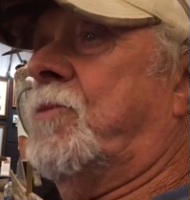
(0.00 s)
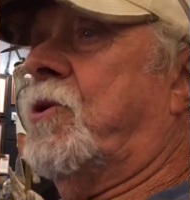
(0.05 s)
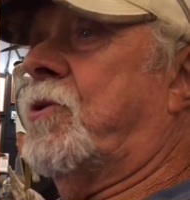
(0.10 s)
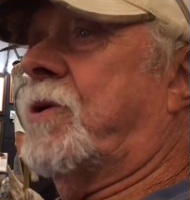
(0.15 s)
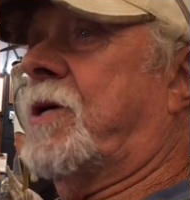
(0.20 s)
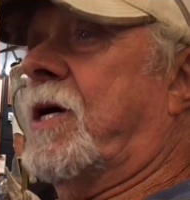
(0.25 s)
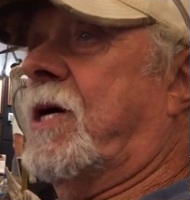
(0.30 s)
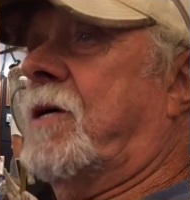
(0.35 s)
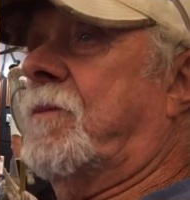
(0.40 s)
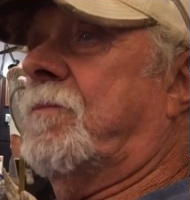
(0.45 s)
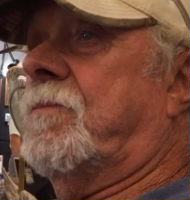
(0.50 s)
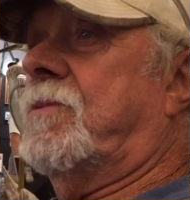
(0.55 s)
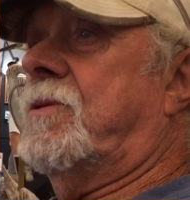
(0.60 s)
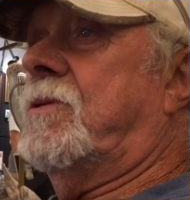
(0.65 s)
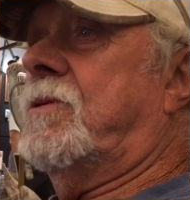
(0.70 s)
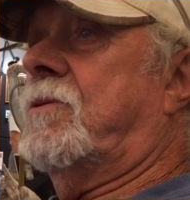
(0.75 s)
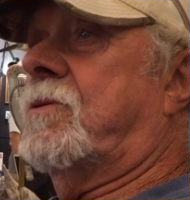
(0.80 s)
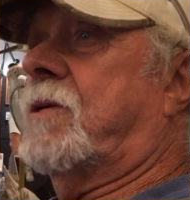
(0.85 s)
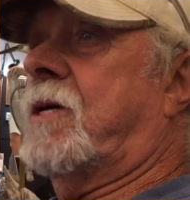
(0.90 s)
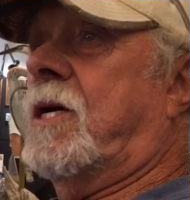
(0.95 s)
you can't
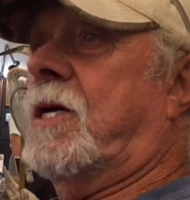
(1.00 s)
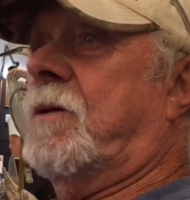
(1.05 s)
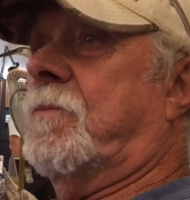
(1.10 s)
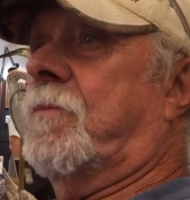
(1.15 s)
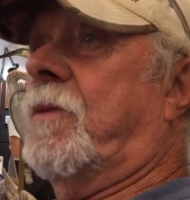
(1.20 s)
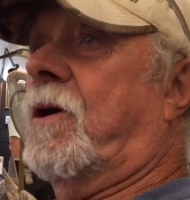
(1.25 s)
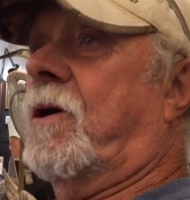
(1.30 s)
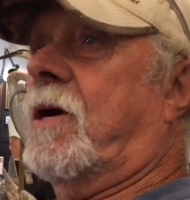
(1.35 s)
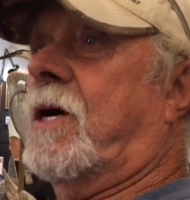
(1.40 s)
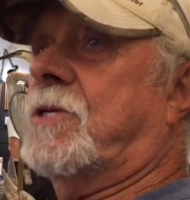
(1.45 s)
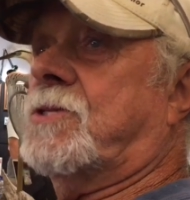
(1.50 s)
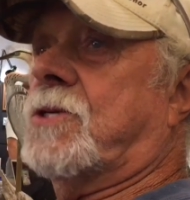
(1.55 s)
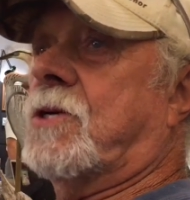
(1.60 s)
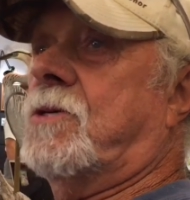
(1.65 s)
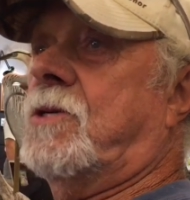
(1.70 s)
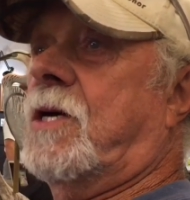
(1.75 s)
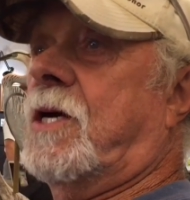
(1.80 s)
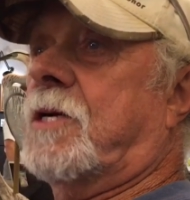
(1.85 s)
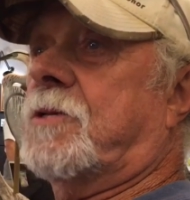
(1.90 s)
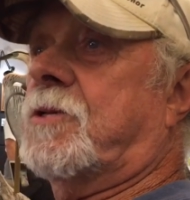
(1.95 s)
buy, so
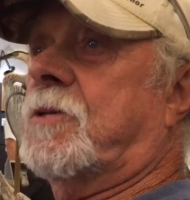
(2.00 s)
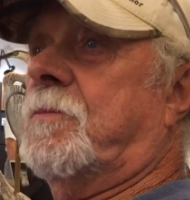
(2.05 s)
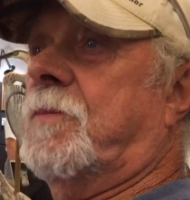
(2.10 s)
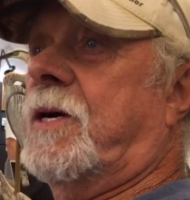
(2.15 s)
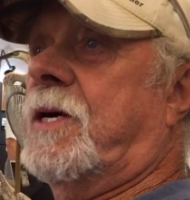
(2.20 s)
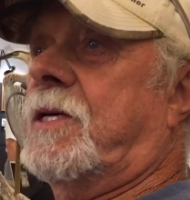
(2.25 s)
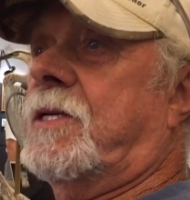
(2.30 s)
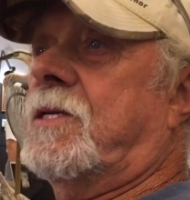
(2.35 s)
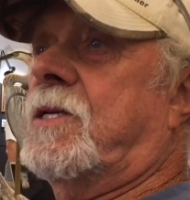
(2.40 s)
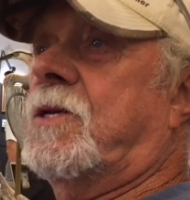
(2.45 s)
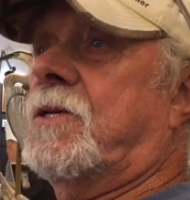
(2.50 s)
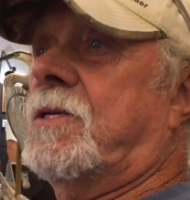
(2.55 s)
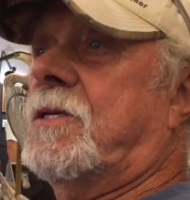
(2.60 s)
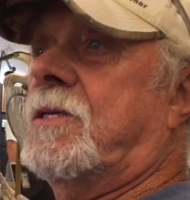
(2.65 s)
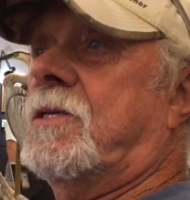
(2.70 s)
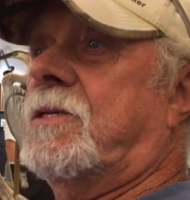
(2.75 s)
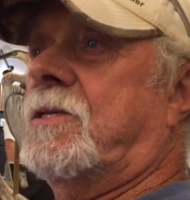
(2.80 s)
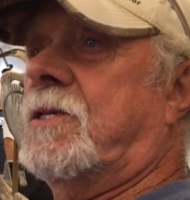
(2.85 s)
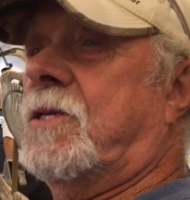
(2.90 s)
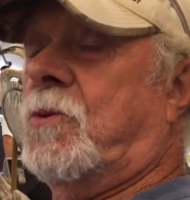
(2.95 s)
you have to make
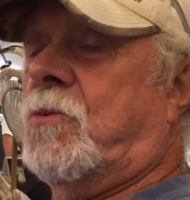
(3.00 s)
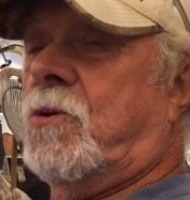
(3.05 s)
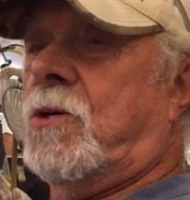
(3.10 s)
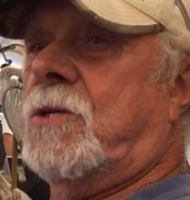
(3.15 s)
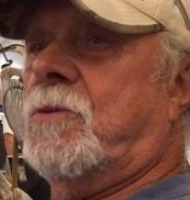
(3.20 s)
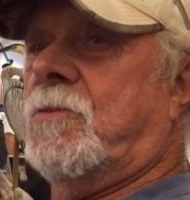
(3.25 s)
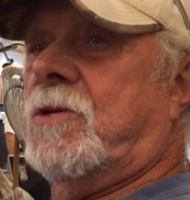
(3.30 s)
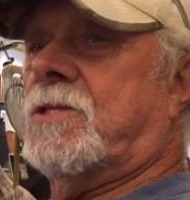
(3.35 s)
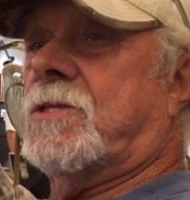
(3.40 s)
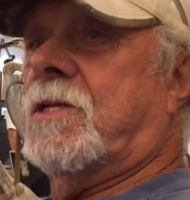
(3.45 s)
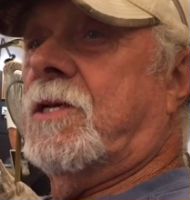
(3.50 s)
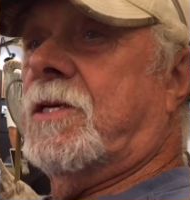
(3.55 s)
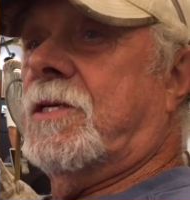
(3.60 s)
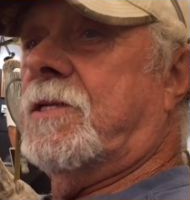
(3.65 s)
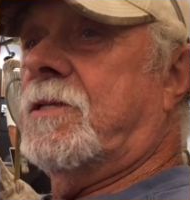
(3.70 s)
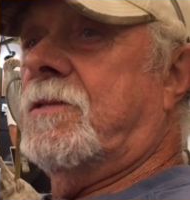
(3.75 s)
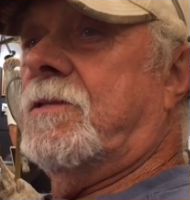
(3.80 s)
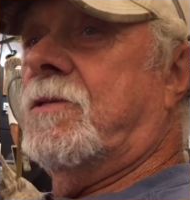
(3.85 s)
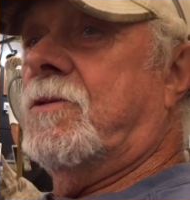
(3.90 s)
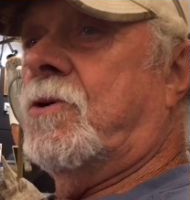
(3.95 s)
the wooden ones, like
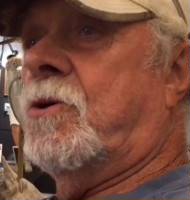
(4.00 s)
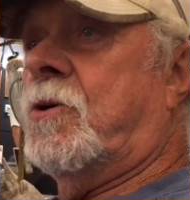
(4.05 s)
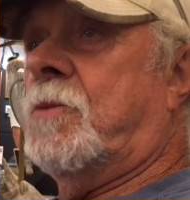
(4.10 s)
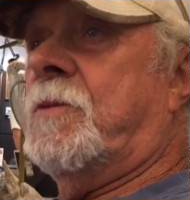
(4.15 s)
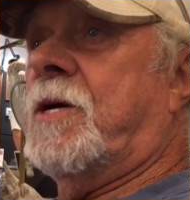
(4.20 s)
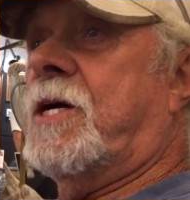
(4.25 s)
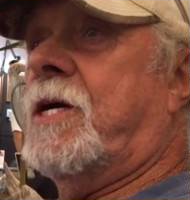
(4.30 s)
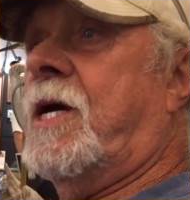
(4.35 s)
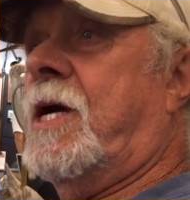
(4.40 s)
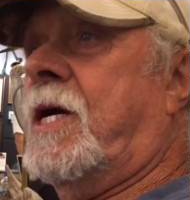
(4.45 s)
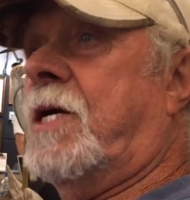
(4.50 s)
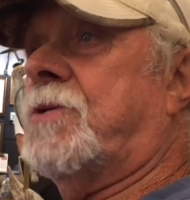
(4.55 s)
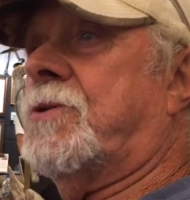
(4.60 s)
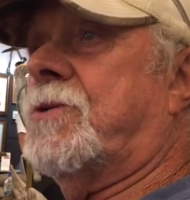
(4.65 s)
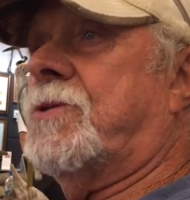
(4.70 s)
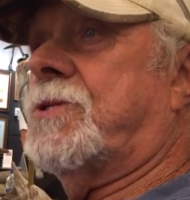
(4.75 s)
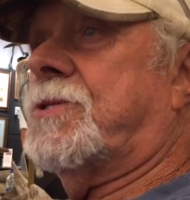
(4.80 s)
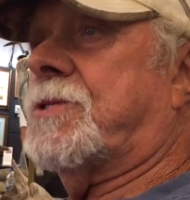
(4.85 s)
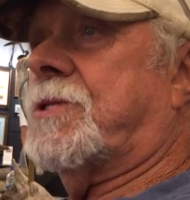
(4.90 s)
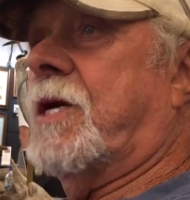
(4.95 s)
put them in
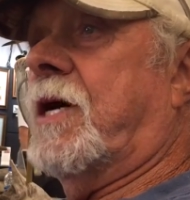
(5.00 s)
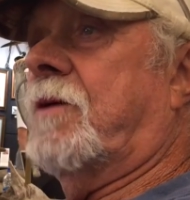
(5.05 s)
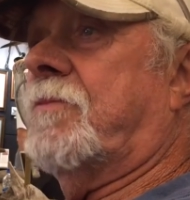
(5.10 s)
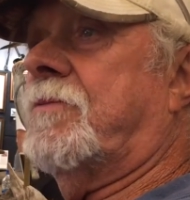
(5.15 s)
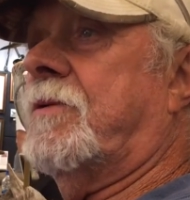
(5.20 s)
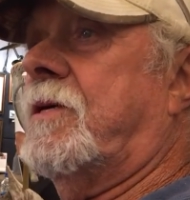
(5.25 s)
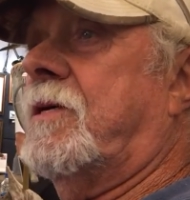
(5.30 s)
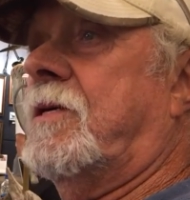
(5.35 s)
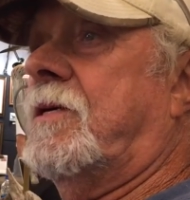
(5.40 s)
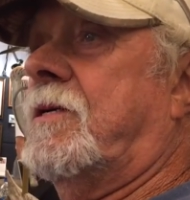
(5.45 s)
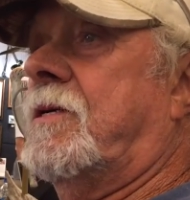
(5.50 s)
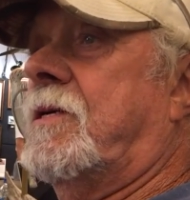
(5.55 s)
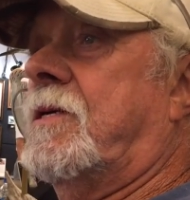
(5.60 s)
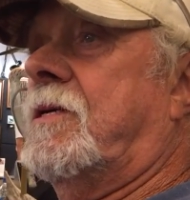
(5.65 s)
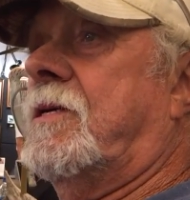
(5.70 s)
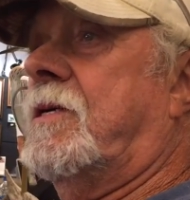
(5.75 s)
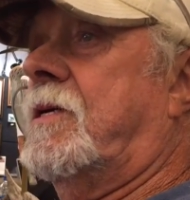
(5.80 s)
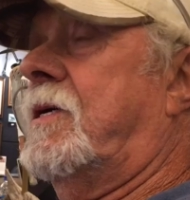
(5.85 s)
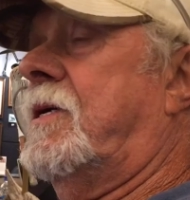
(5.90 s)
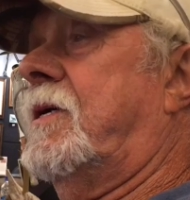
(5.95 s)
gander stuff.
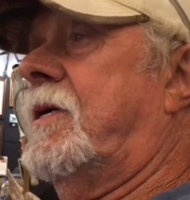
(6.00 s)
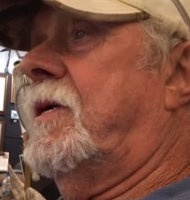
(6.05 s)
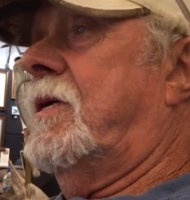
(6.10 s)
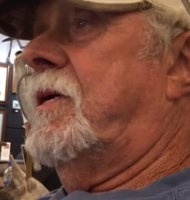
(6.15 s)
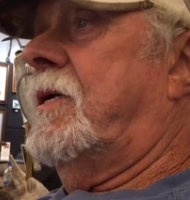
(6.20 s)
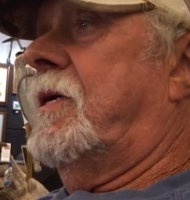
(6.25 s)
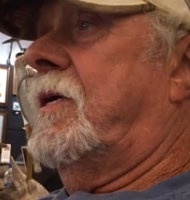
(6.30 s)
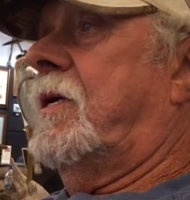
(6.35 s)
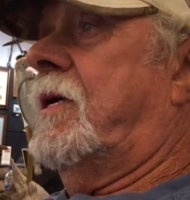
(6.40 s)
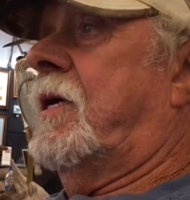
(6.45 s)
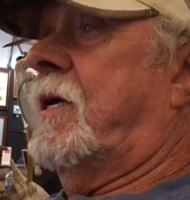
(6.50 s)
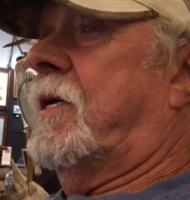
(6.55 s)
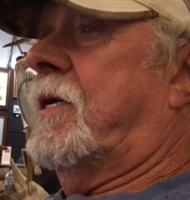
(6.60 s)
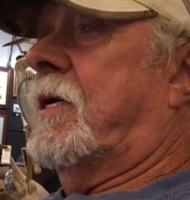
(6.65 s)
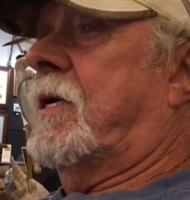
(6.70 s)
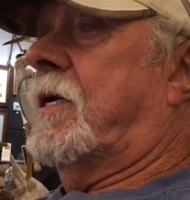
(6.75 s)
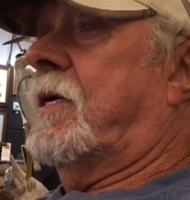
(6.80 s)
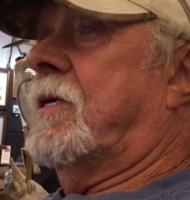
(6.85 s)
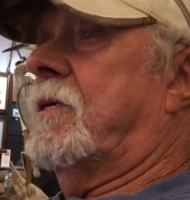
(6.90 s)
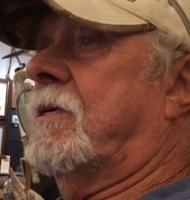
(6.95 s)
And
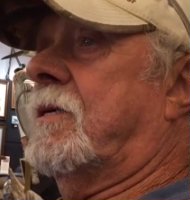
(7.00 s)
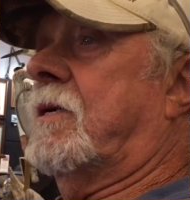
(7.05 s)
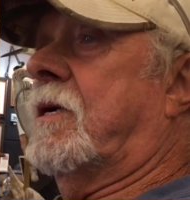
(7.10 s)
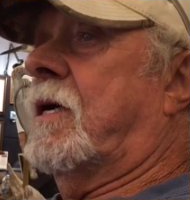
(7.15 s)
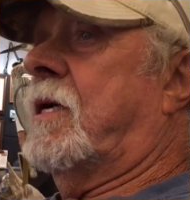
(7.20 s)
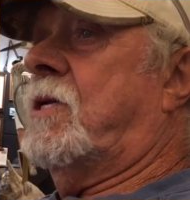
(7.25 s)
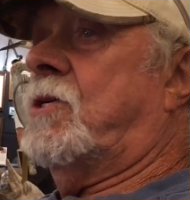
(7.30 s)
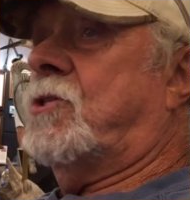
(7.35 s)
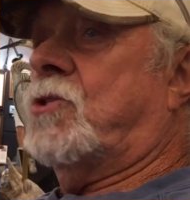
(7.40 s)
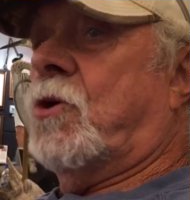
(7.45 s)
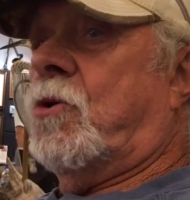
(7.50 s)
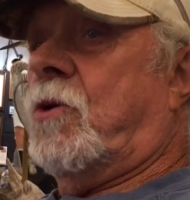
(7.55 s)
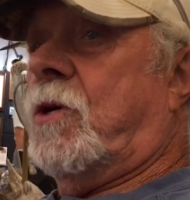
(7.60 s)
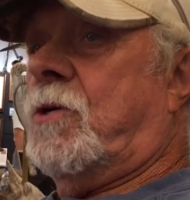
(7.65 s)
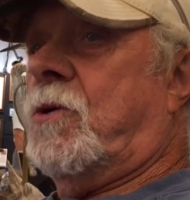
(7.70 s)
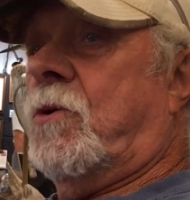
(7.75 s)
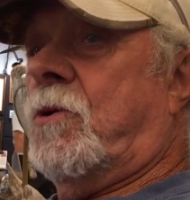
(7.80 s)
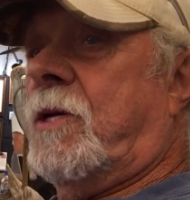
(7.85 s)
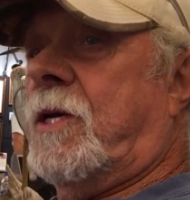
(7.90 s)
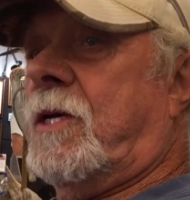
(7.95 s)
I enjoy
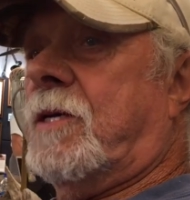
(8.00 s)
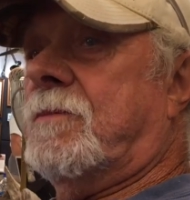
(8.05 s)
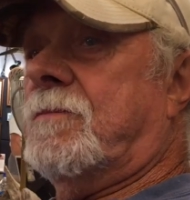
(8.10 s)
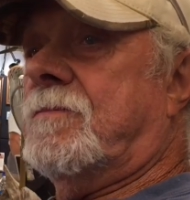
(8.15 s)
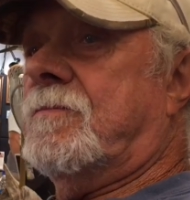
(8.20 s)
doing it.